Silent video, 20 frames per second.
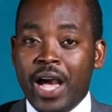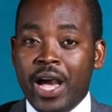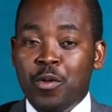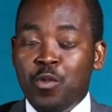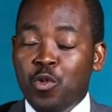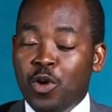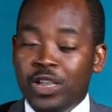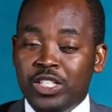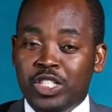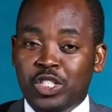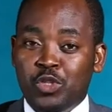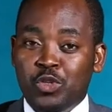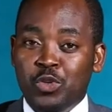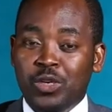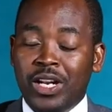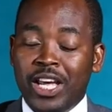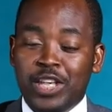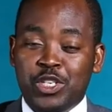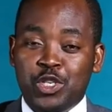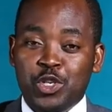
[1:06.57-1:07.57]
I want to
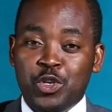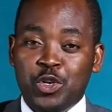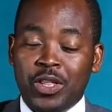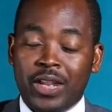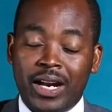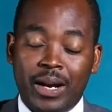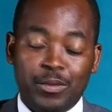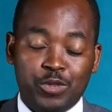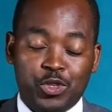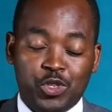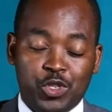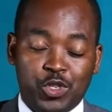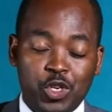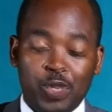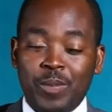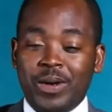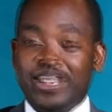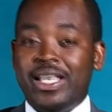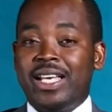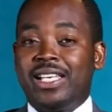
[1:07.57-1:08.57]
let you know that I'm
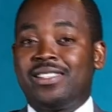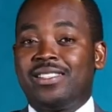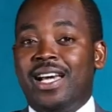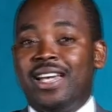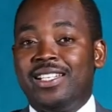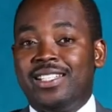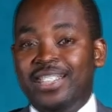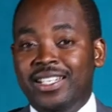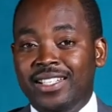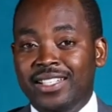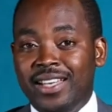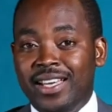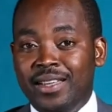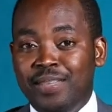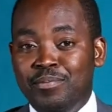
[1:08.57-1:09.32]
so much excited.